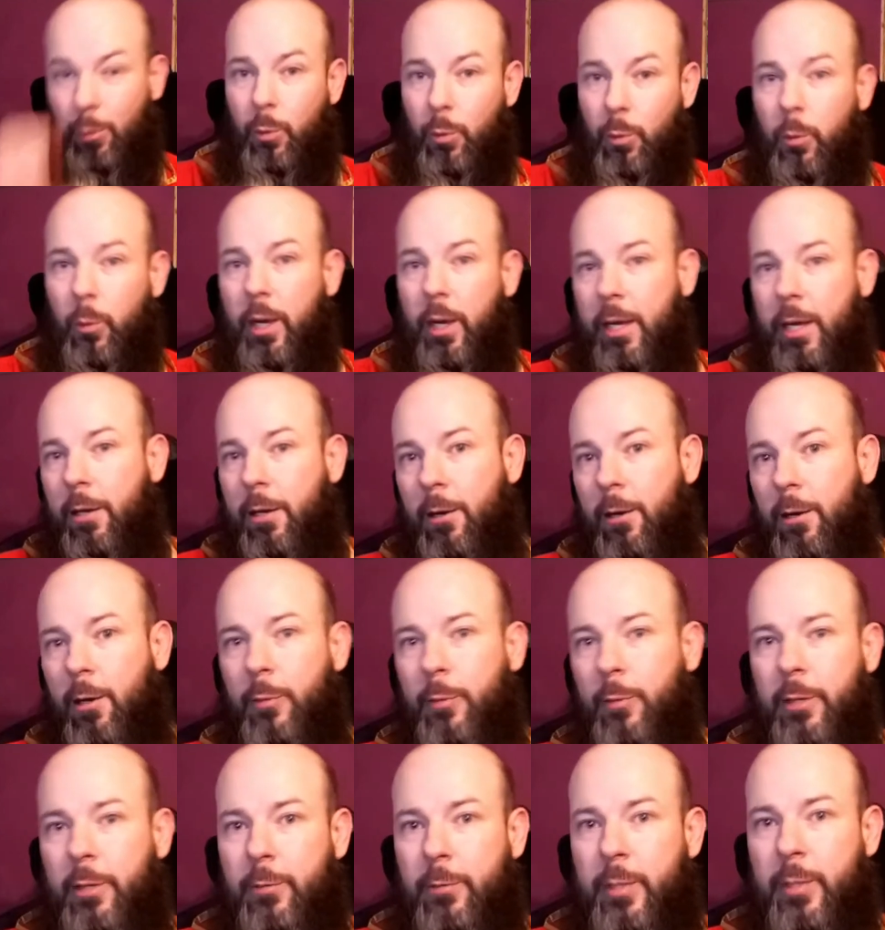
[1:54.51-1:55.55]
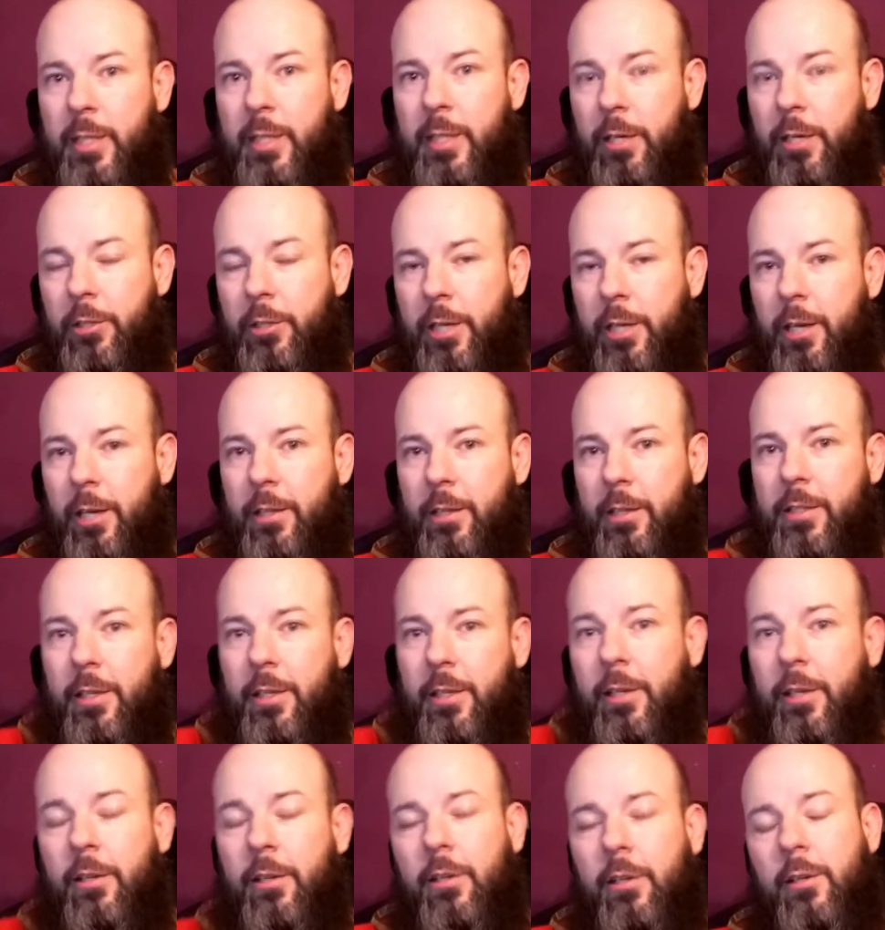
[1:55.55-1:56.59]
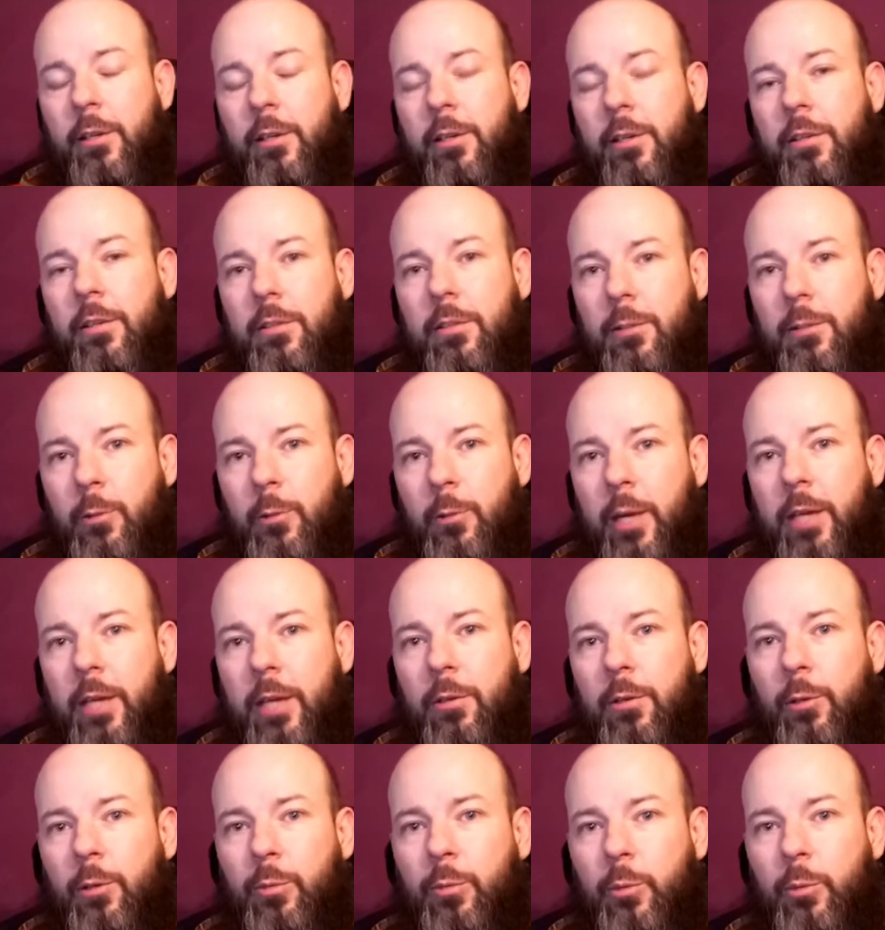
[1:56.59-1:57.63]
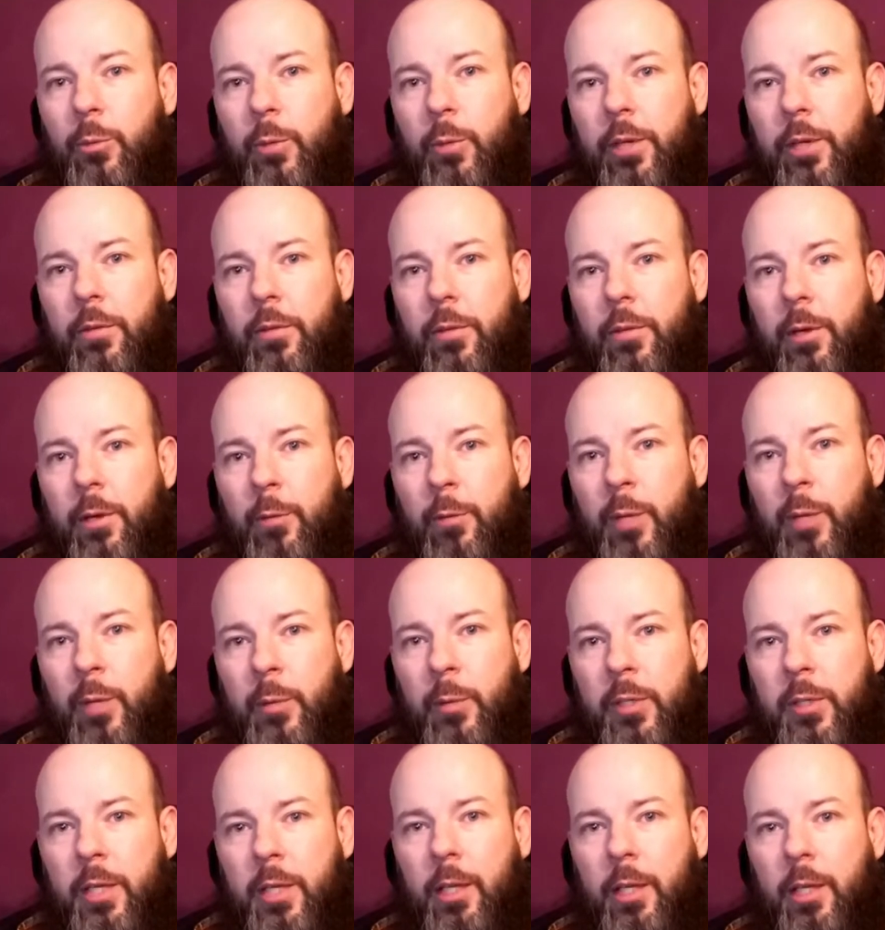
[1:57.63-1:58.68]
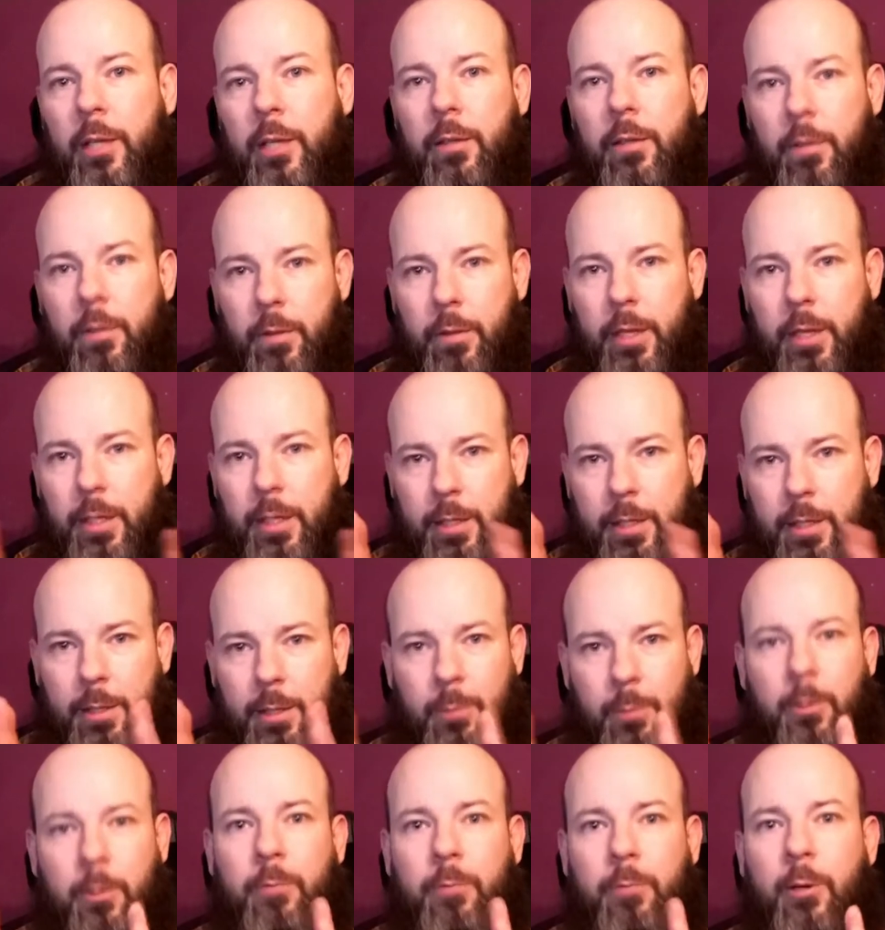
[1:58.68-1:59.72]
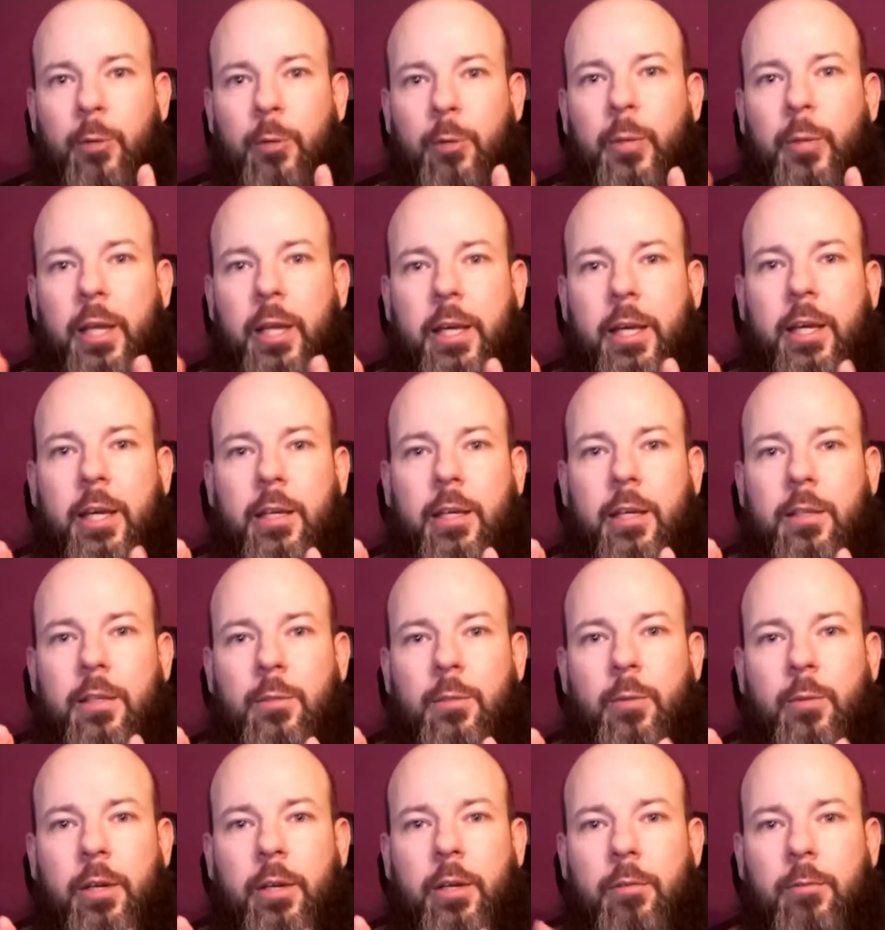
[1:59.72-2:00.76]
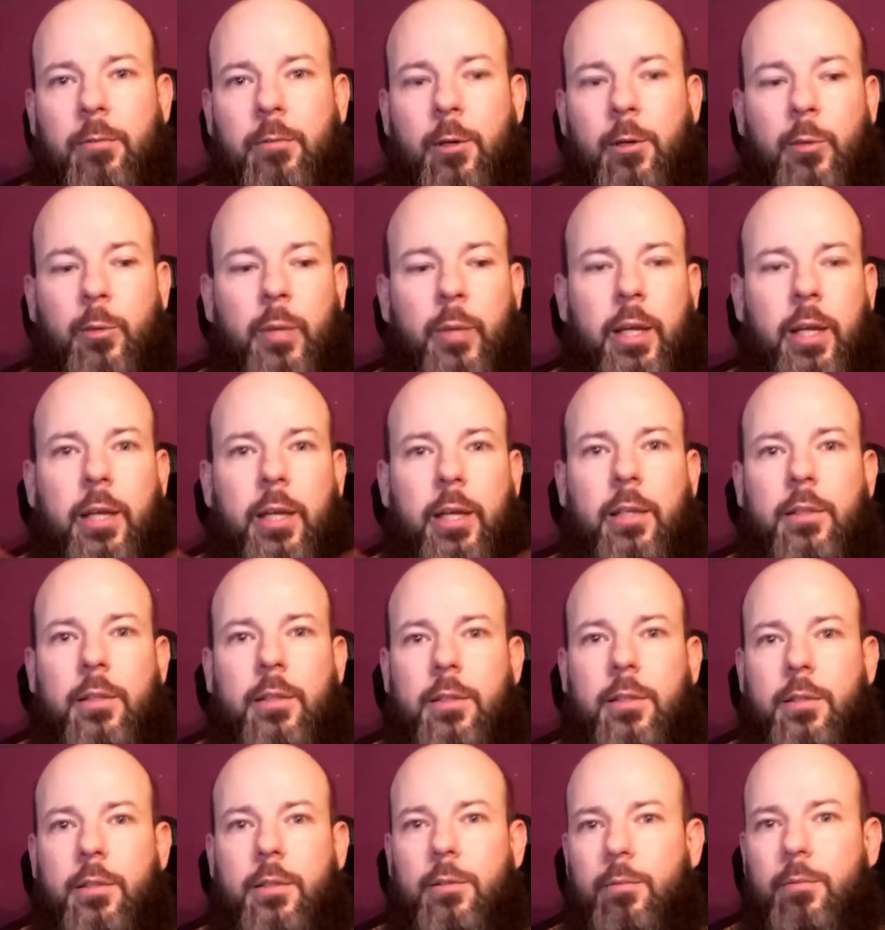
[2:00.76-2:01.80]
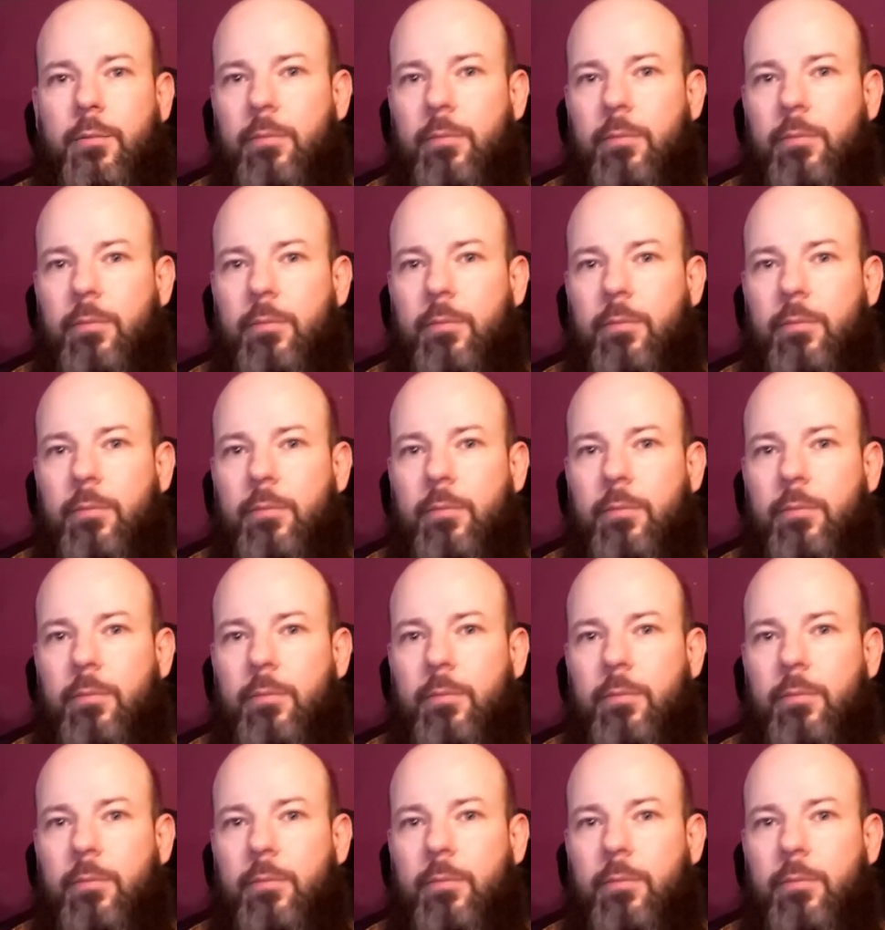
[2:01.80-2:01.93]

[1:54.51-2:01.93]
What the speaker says: Why in a hobby of potentiality do we end up with, people saying like this is what roleplay is, when roleplay is